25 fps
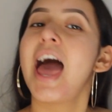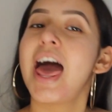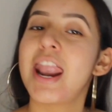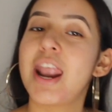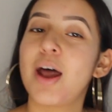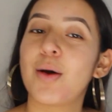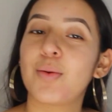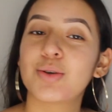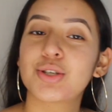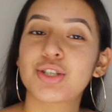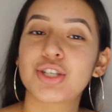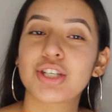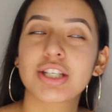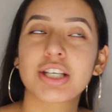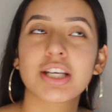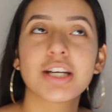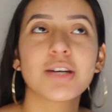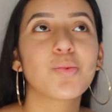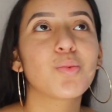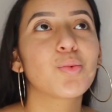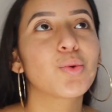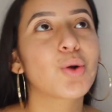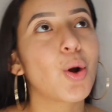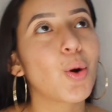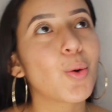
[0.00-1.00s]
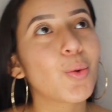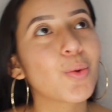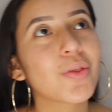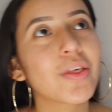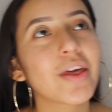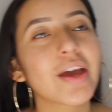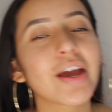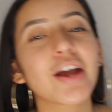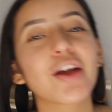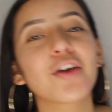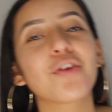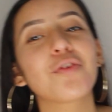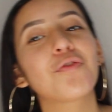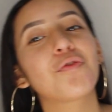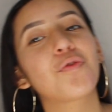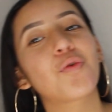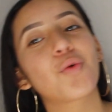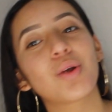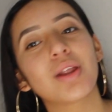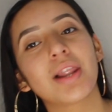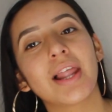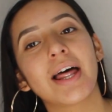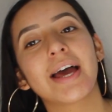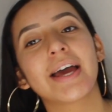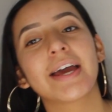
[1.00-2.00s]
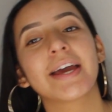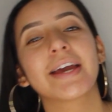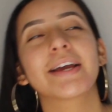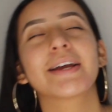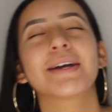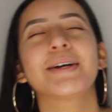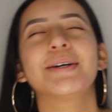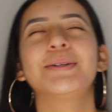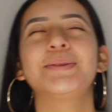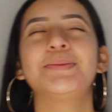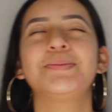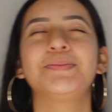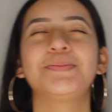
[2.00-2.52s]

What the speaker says: And I was just gonna go there for like